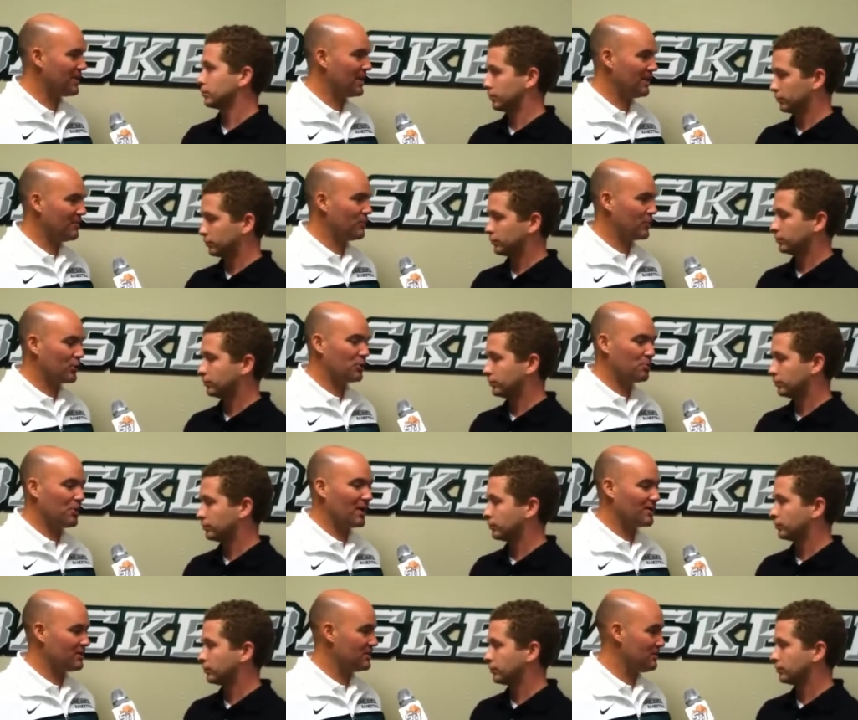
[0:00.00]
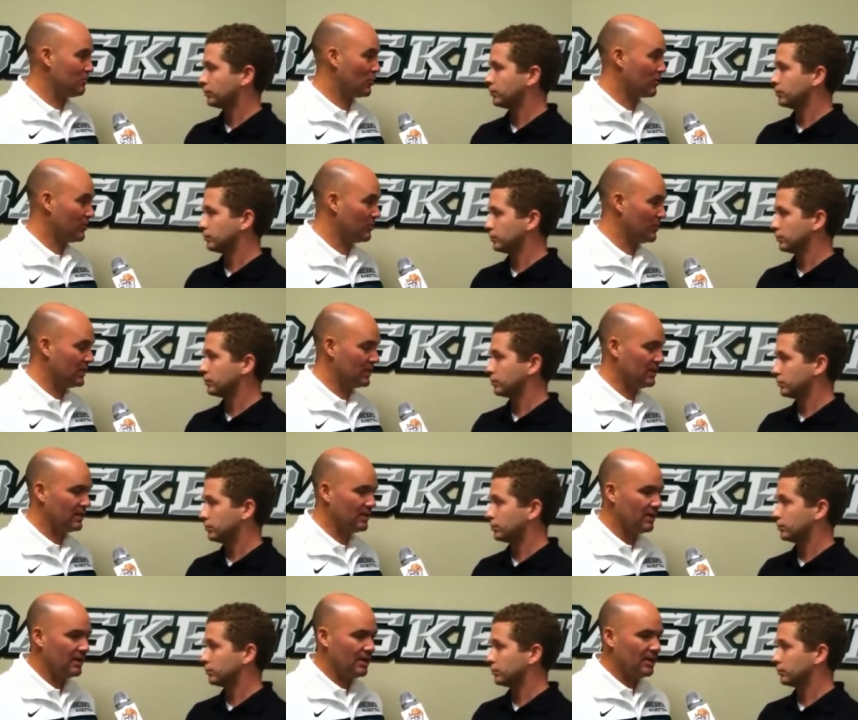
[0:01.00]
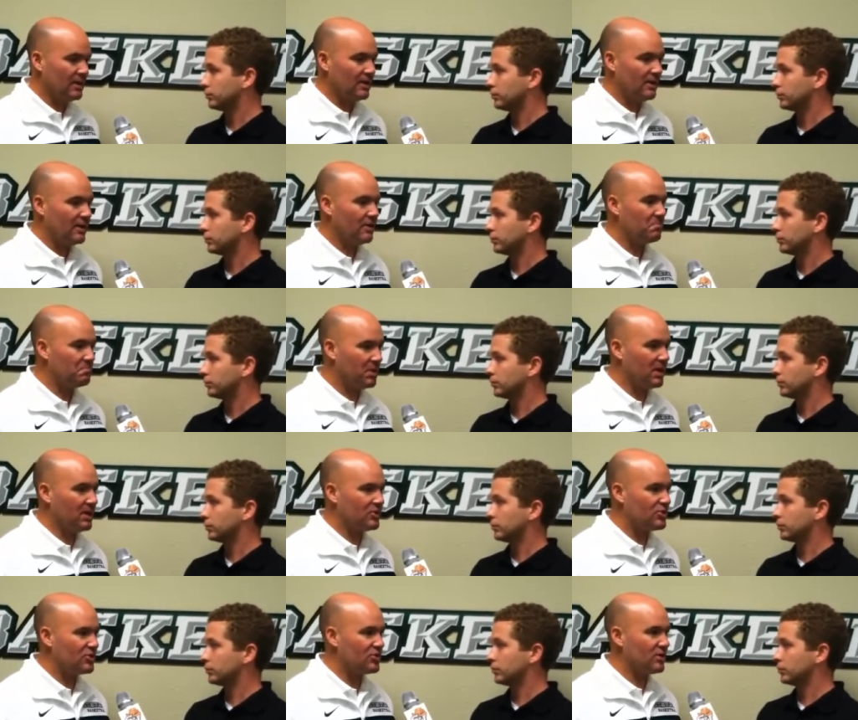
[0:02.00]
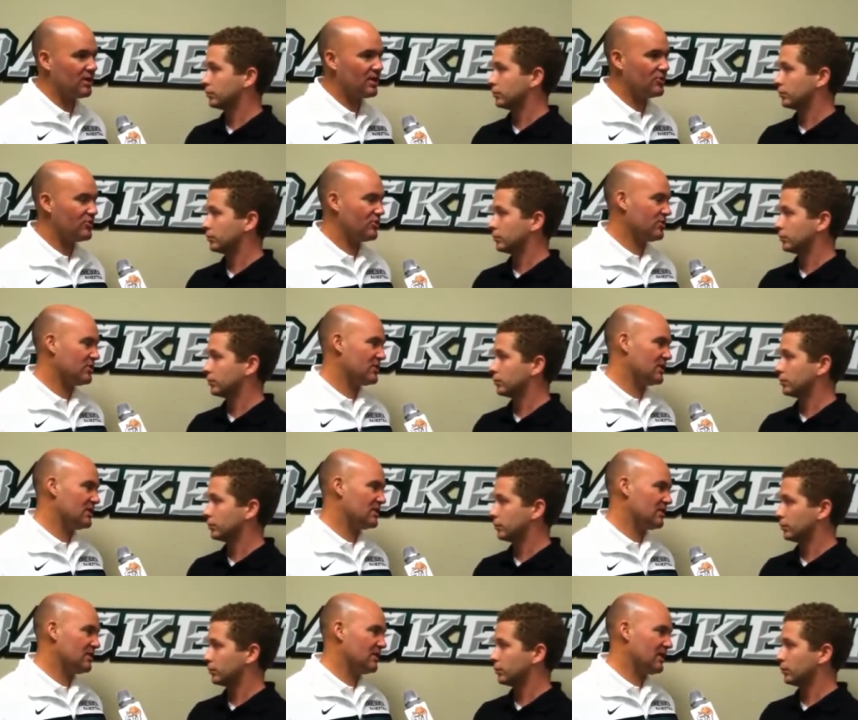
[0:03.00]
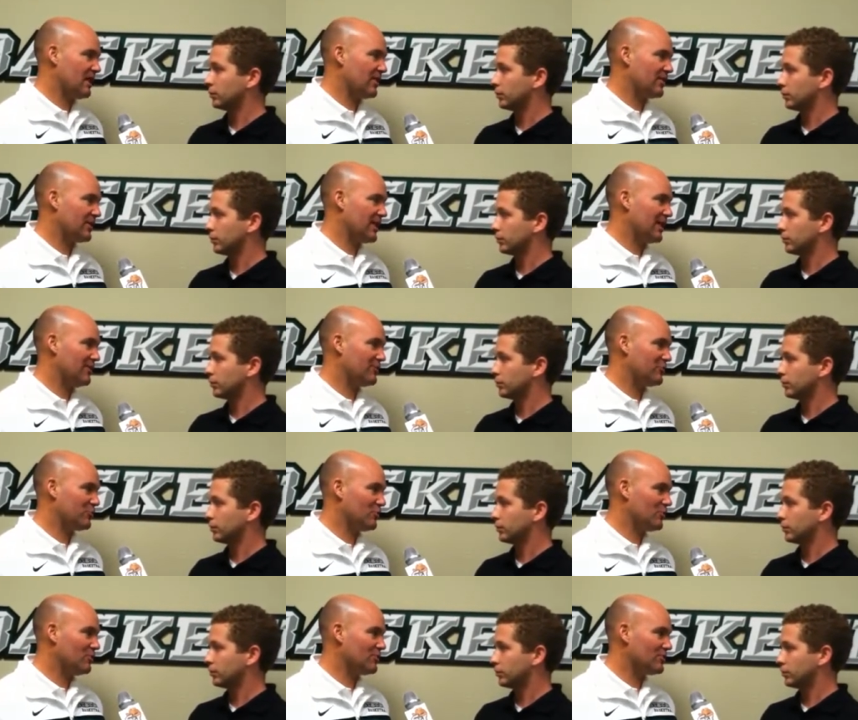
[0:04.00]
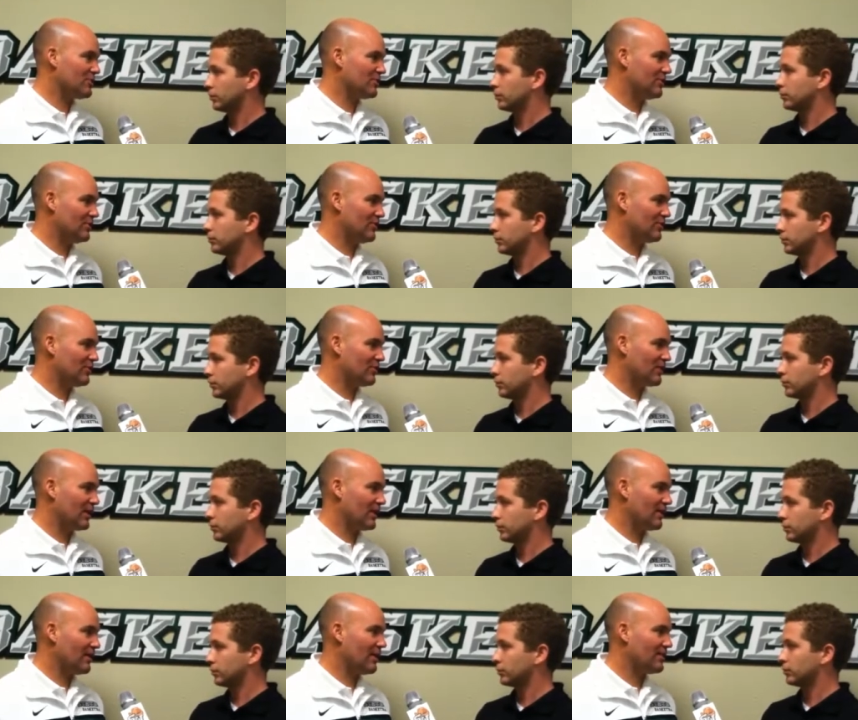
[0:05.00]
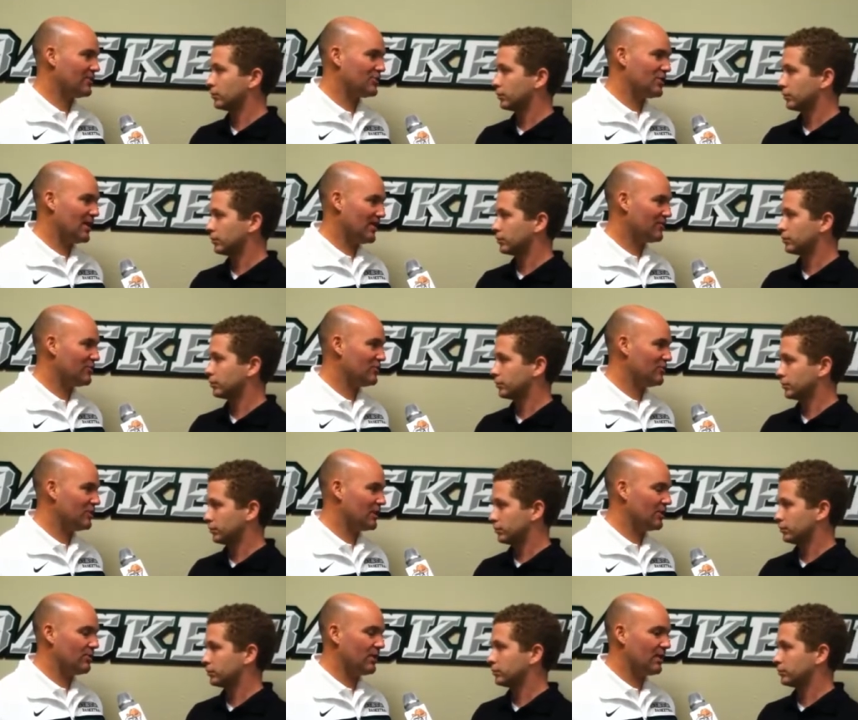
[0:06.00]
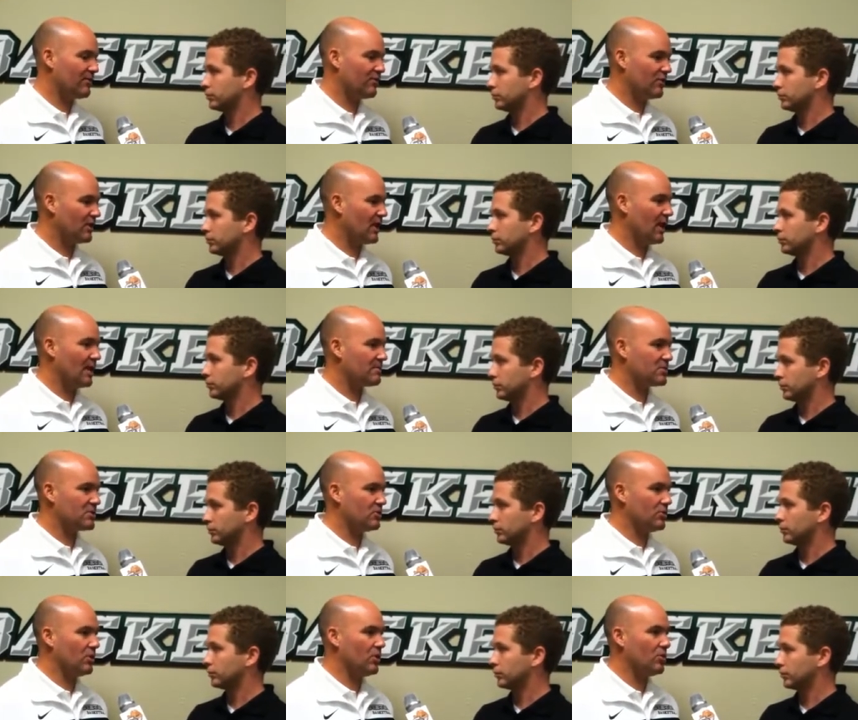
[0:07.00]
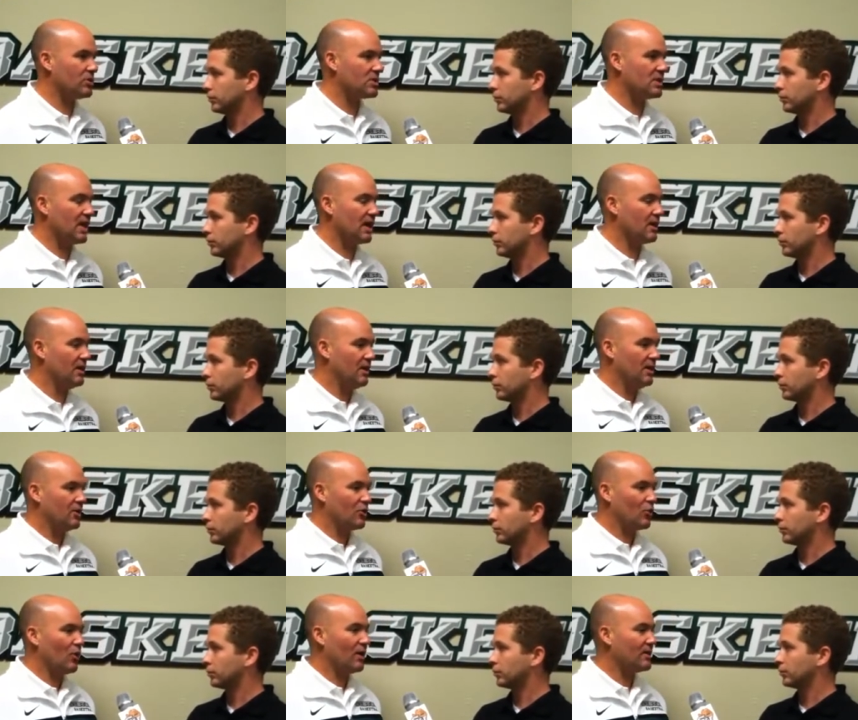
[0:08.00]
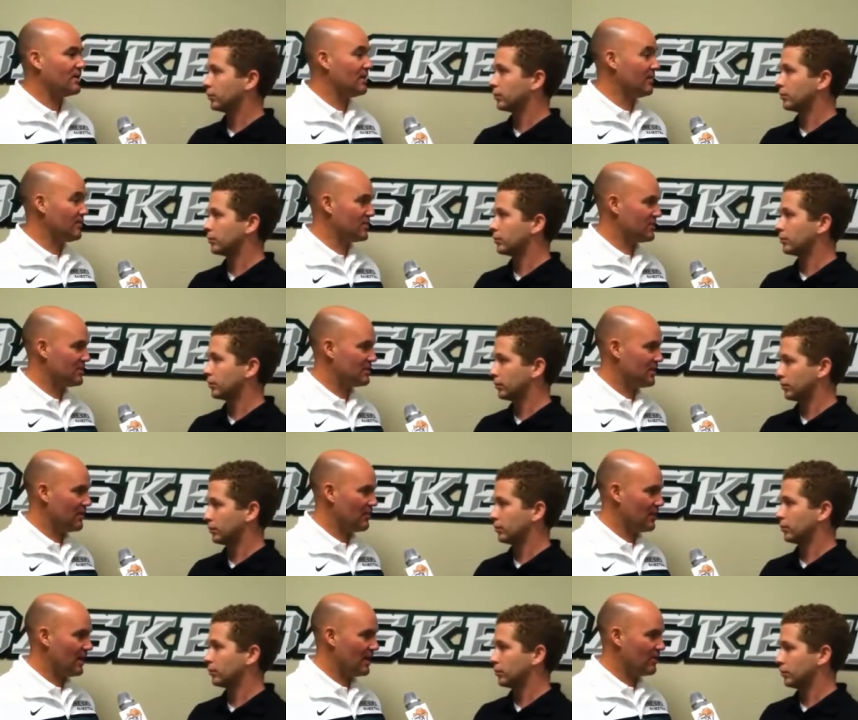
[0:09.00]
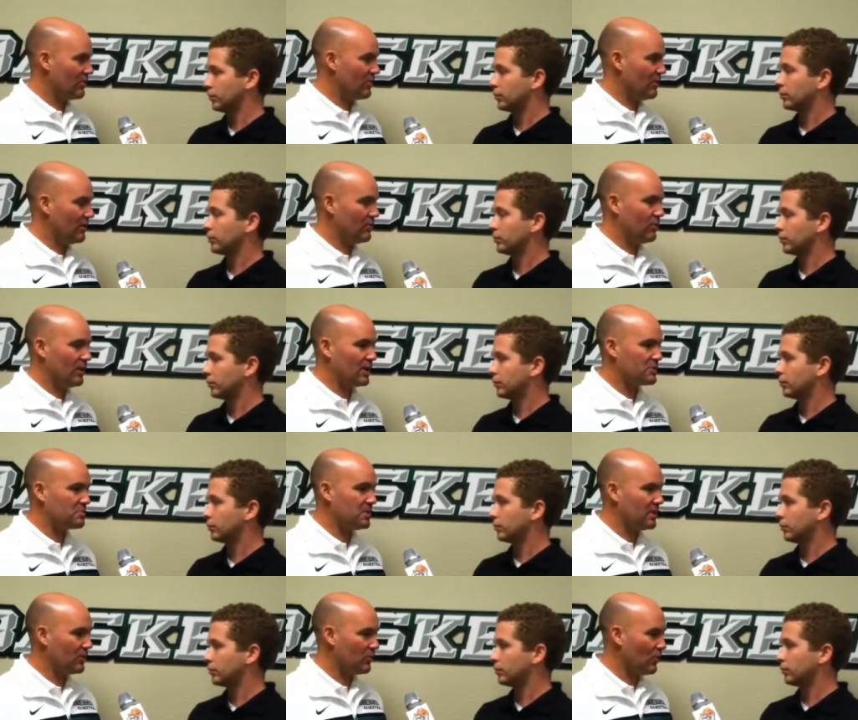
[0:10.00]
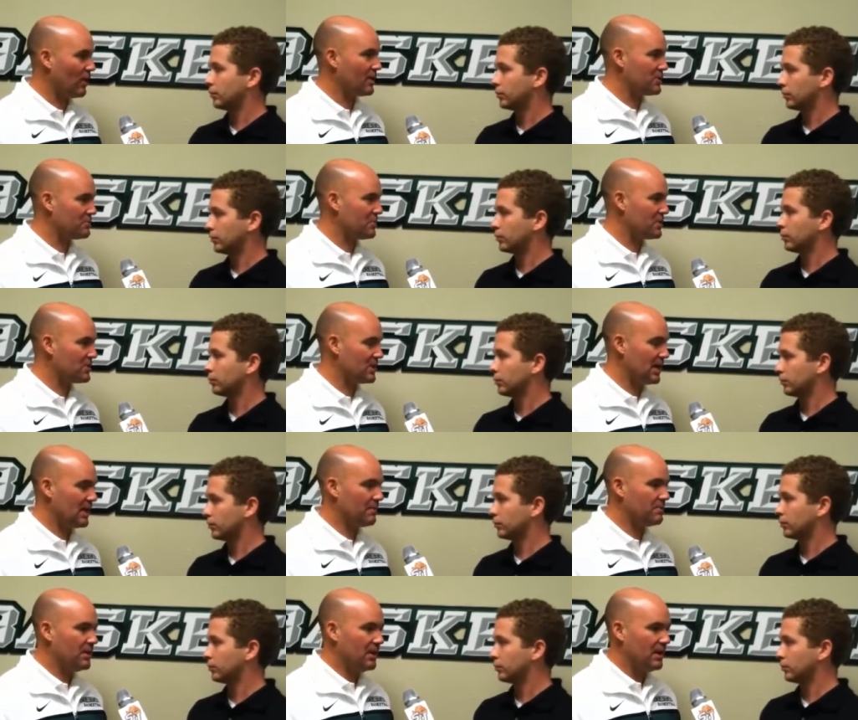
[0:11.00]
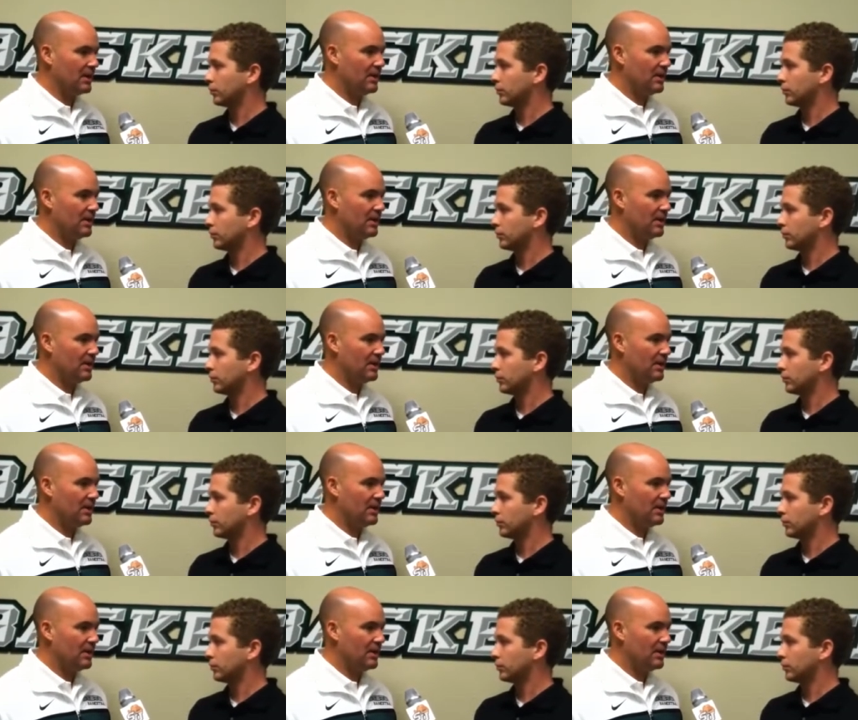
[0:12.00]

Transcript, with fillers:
Speaker 1: about it, and we're going to practice it more than we did. Uh, but just the nature of the season and how the calendar rolls, you know, you've got a lot that you have to do to get ready for a game. So no, it's not quite the emphasis that we had early. We're not spending quite as much time.